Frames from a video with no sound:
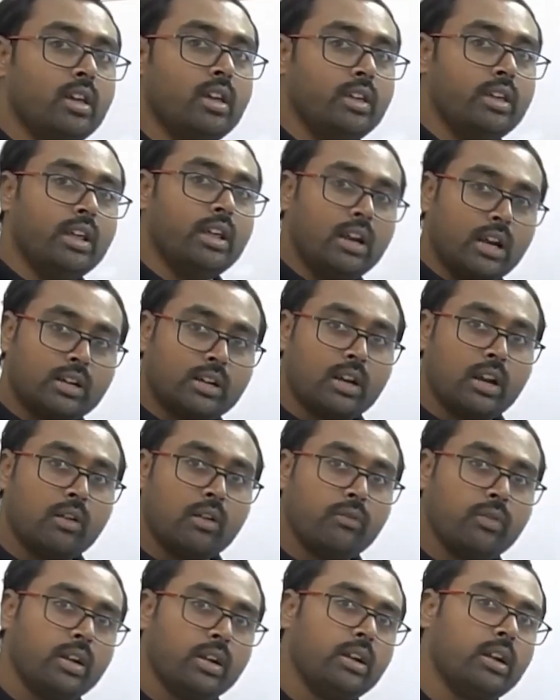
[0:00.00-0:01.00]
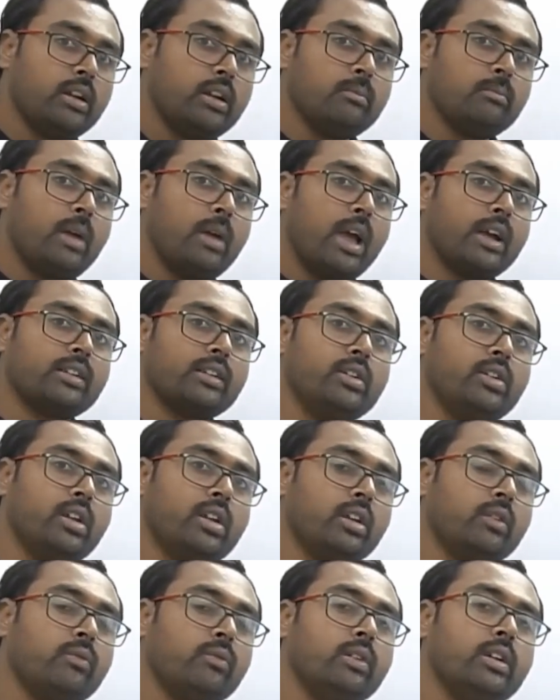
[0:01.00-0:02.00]
electric field and
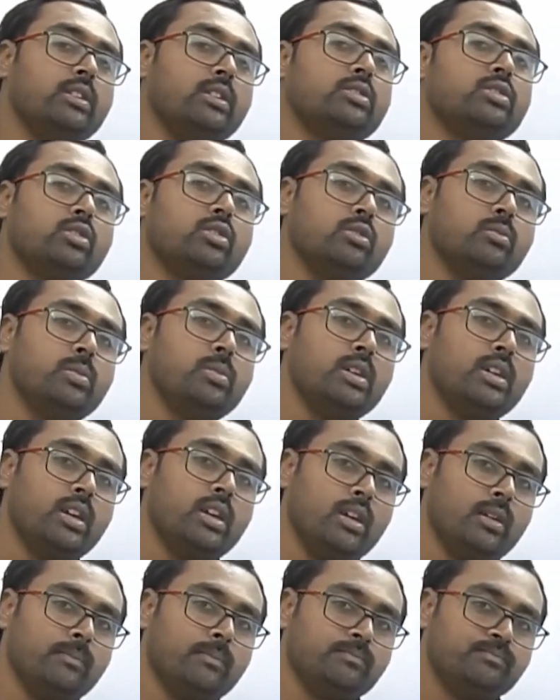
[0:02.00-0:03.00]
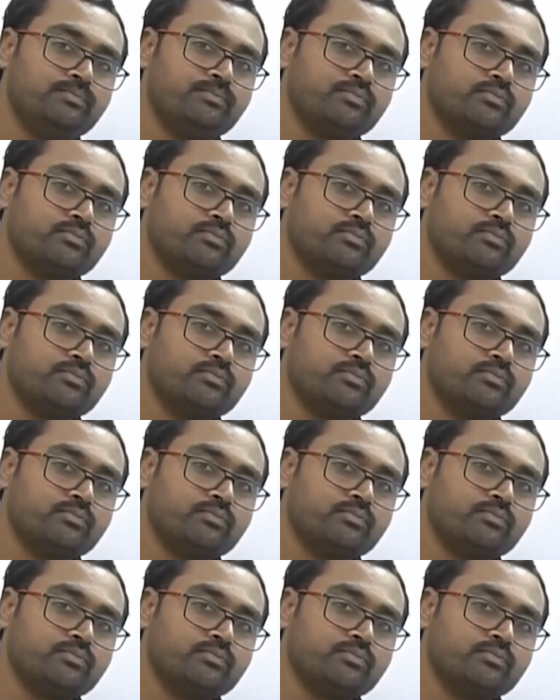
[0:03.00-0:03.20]
magnetic field should be